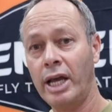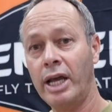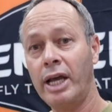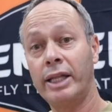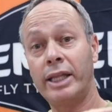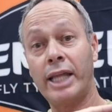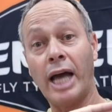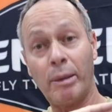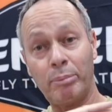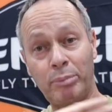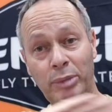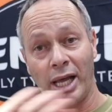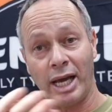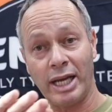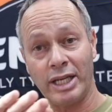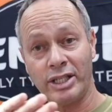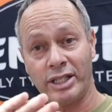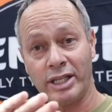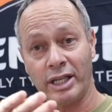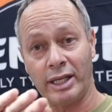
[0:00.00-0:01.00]
That
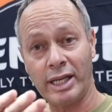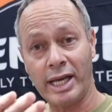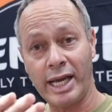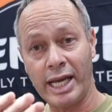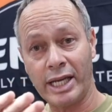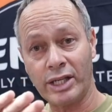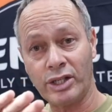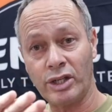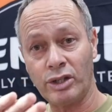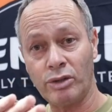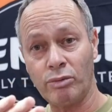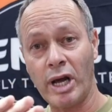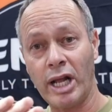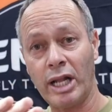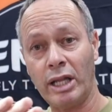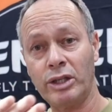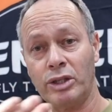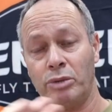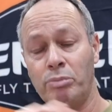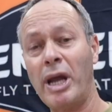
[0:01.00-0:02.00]
applies to lakes as well.
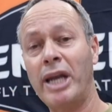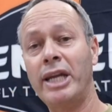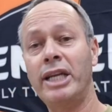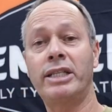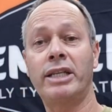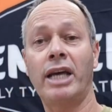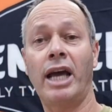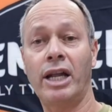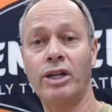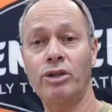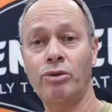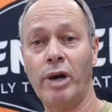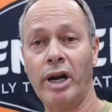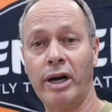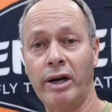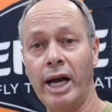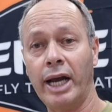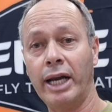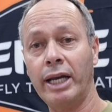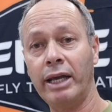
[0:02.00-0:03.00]
There's many towns where
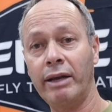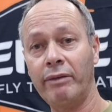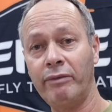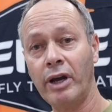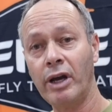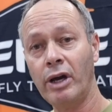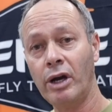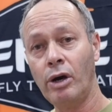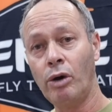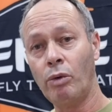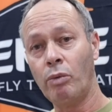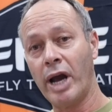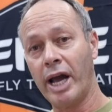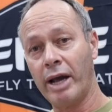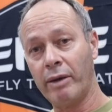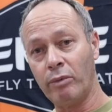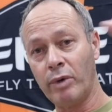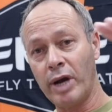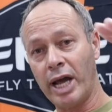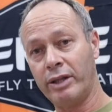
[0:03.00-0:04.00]
I live
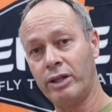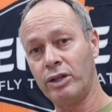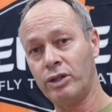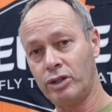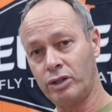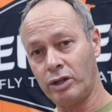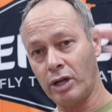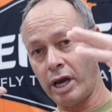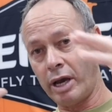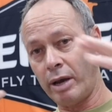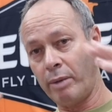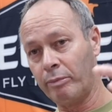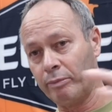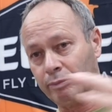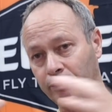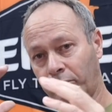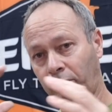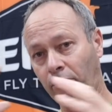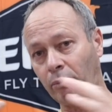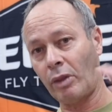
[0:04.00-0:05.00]
where there's
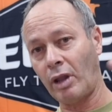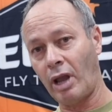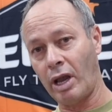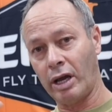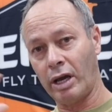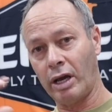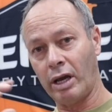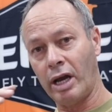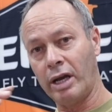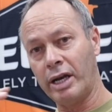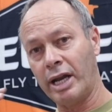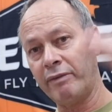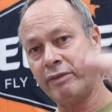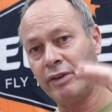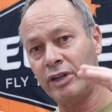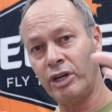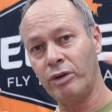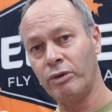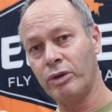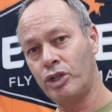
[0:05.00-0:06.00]
an
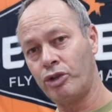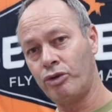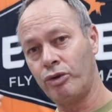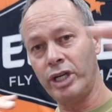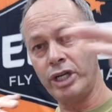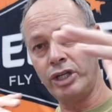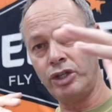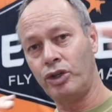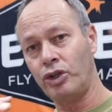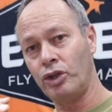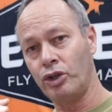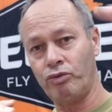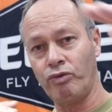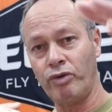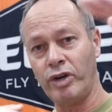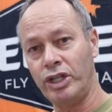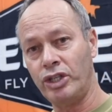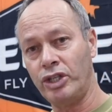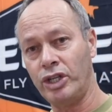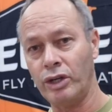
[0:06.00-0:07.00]
avenue of trees just
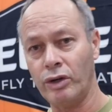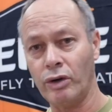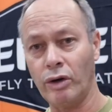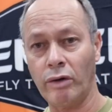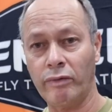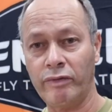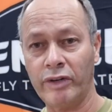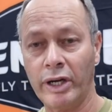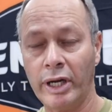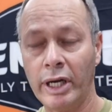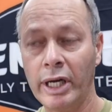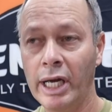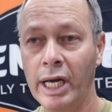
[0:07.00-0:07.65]
reaching over,